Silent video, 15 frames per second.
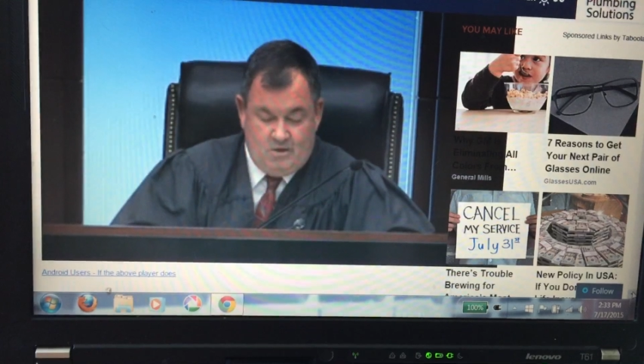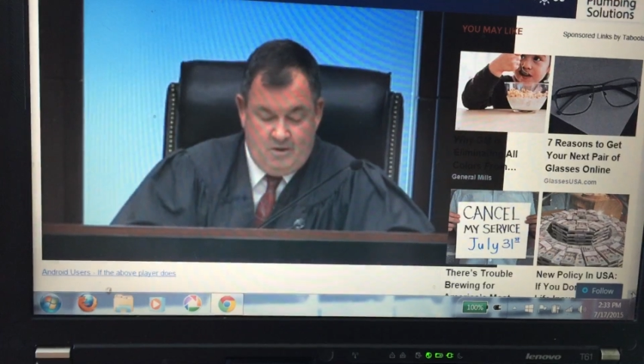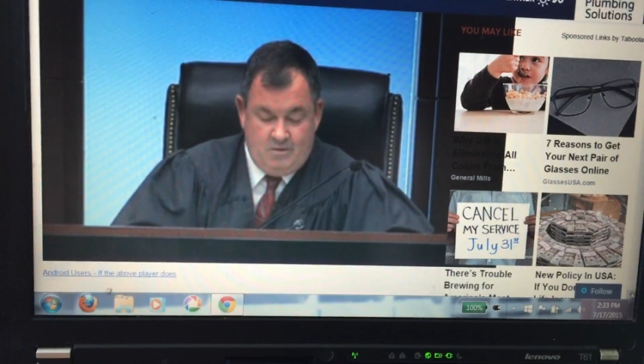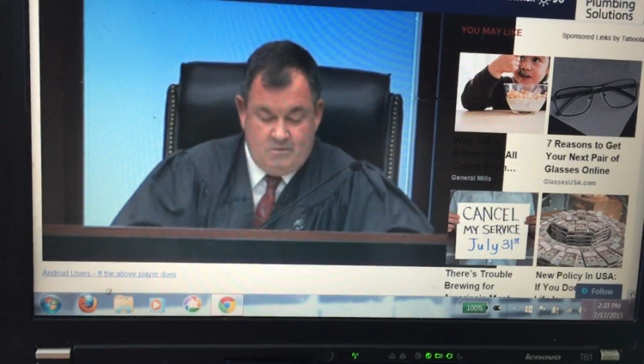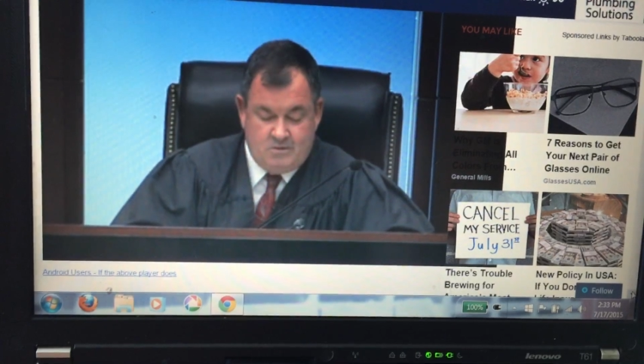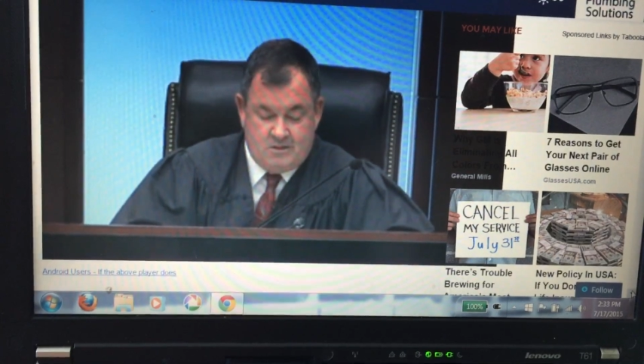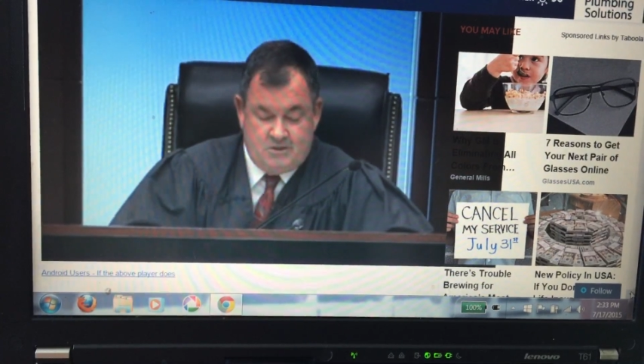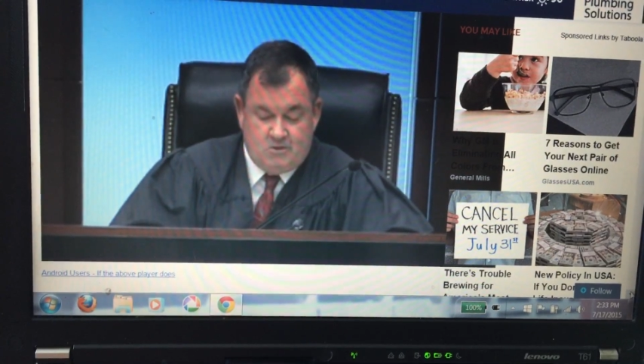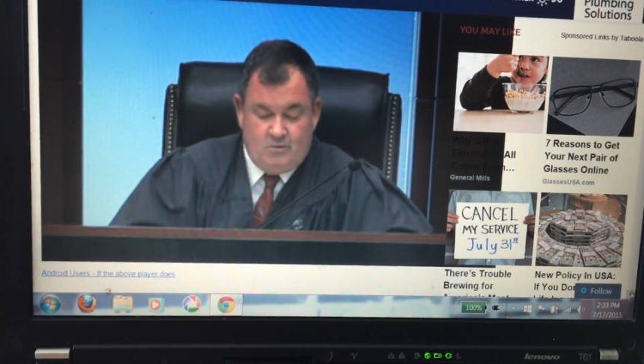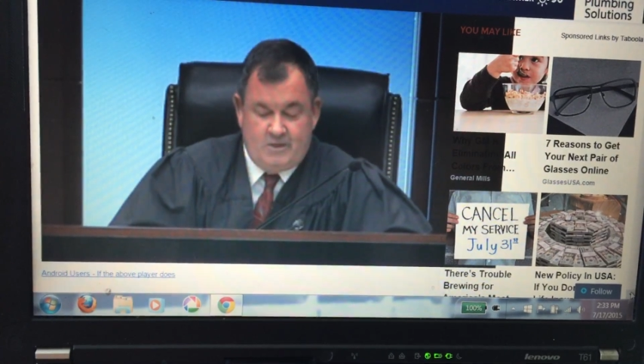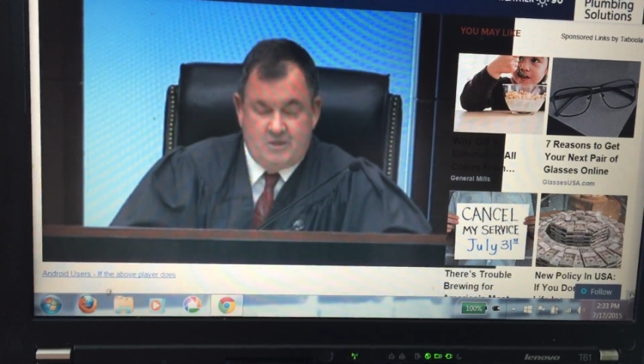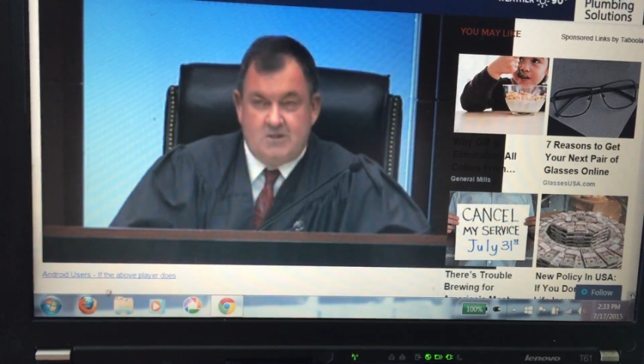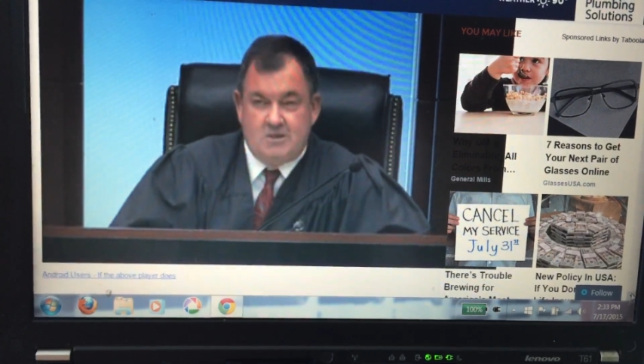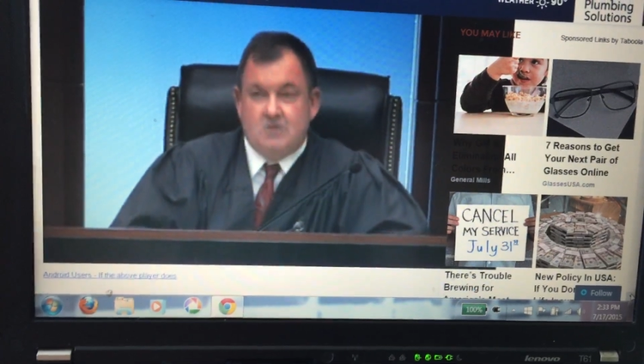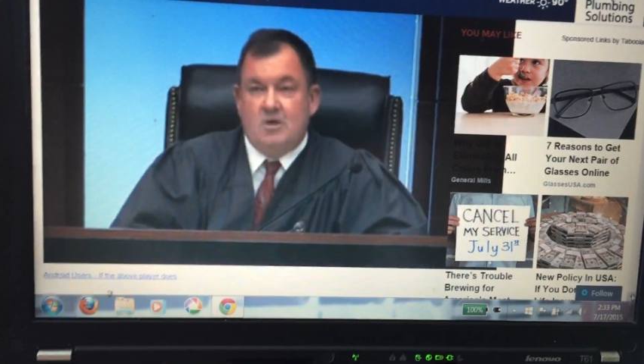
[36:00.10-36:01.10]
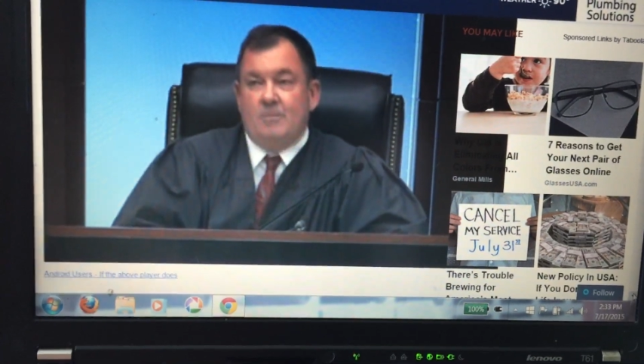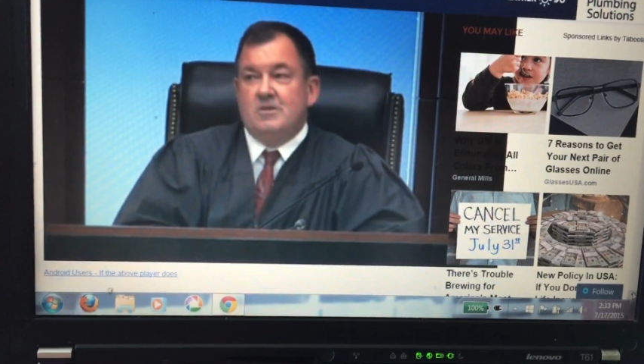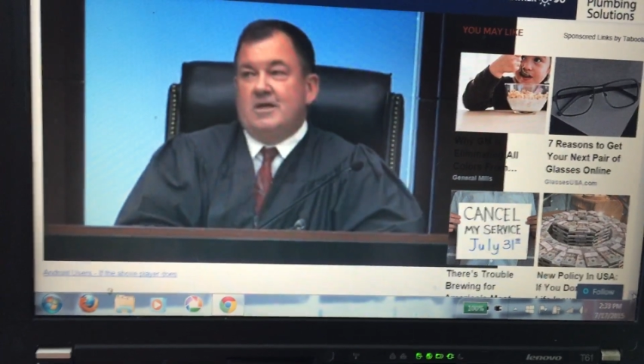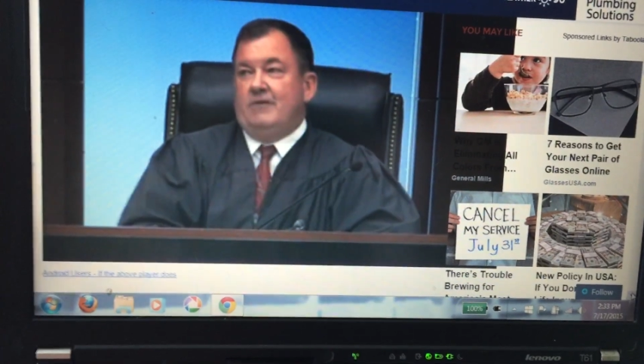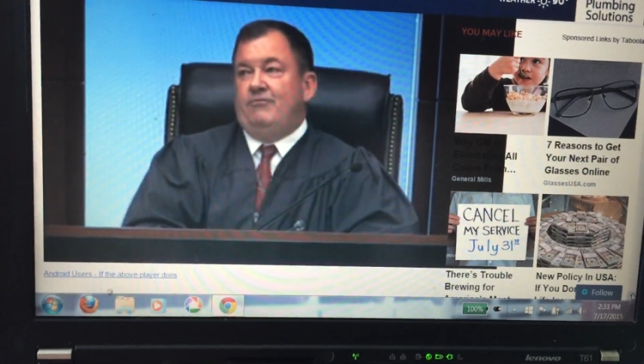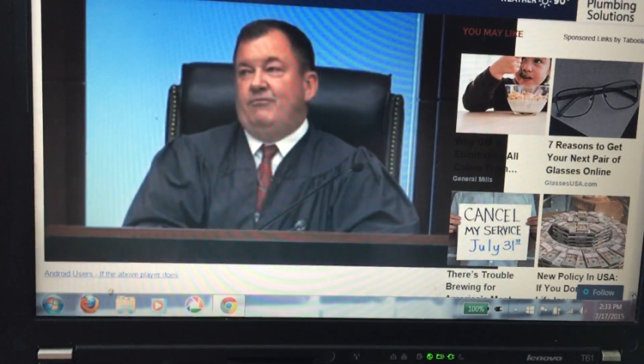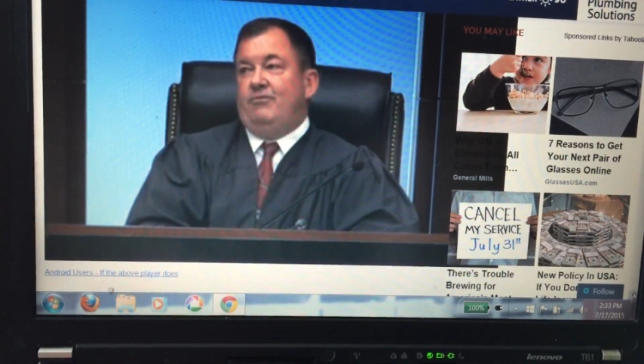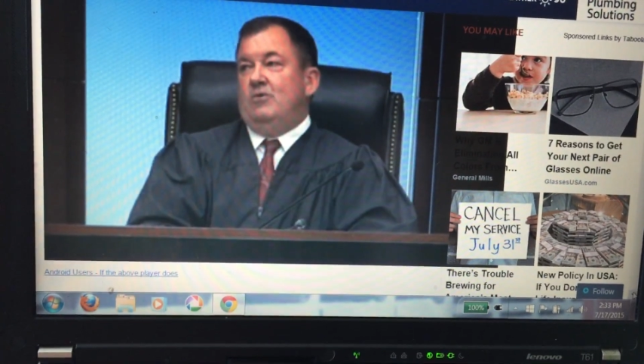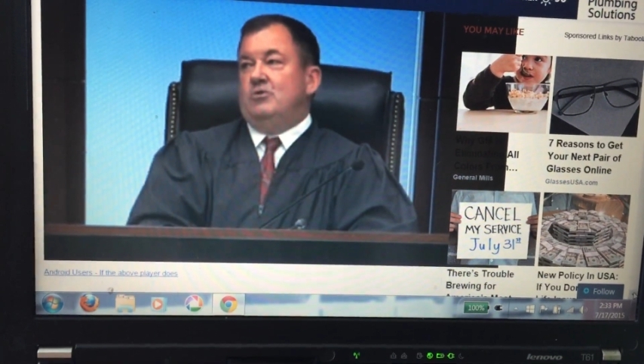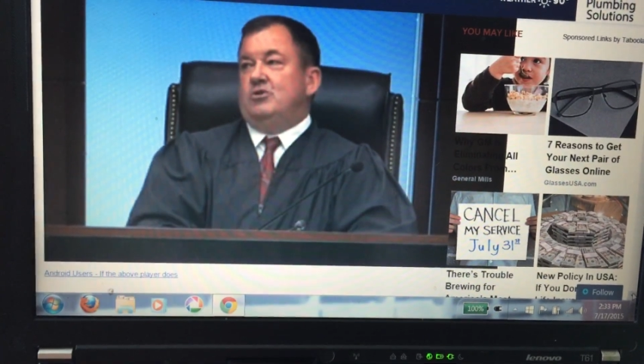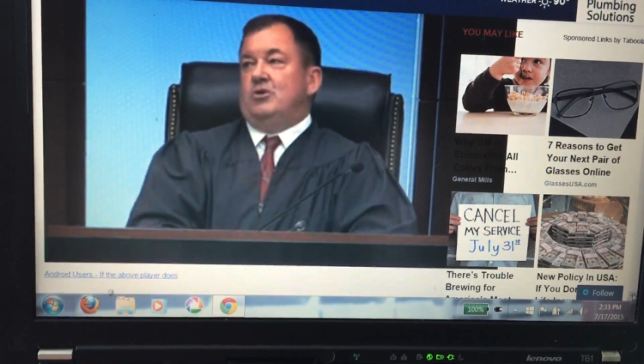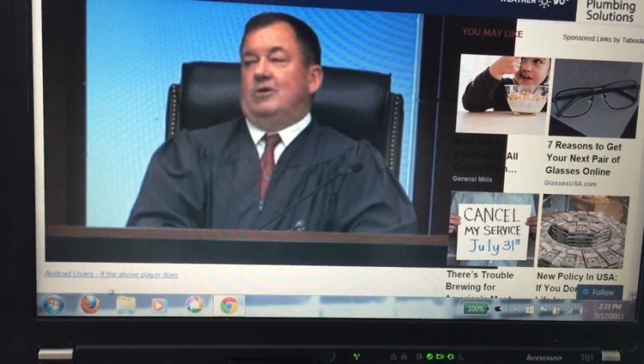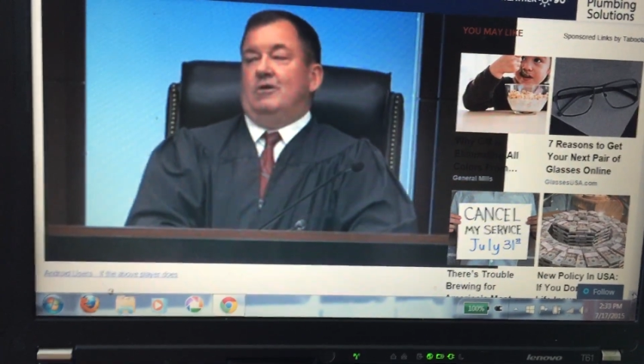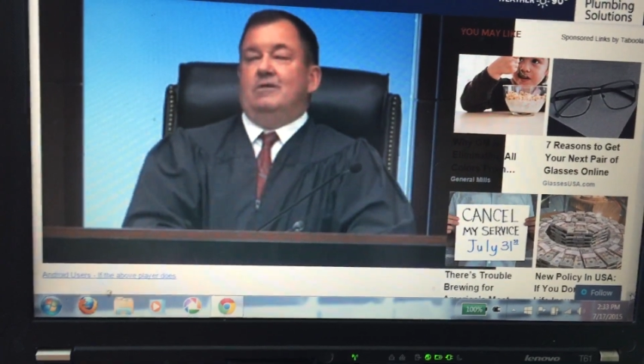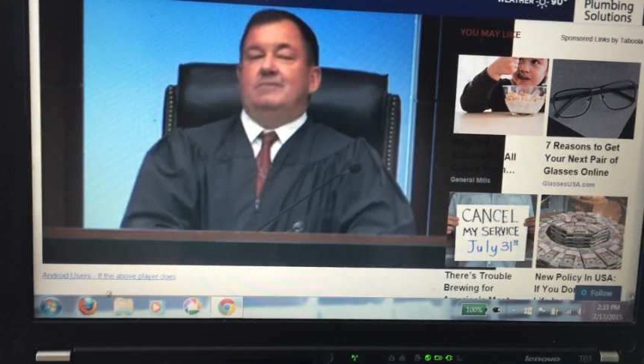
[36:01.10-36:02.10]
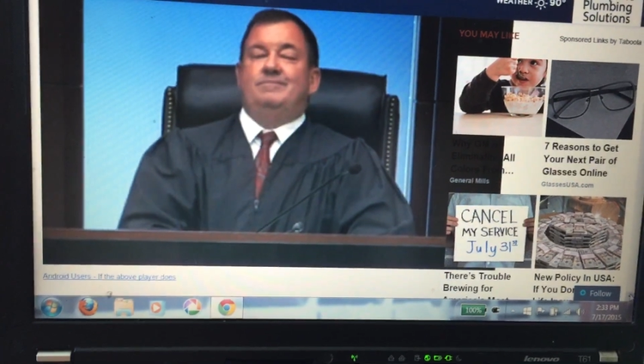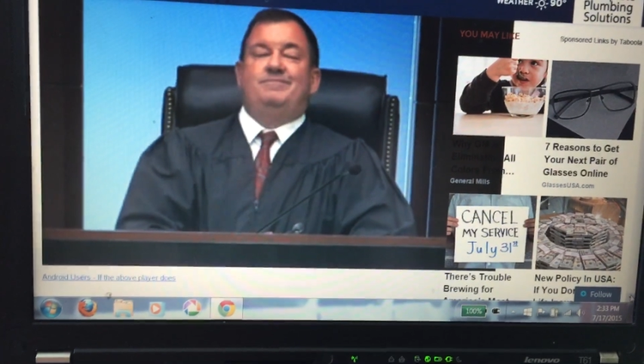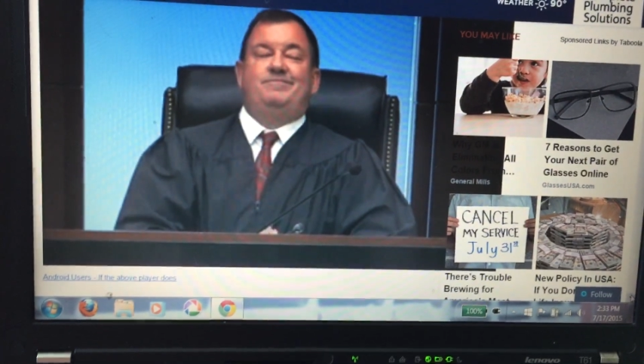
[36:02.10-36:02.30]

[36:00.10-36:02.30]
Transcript: one of those situations, it's almost like a flow chart.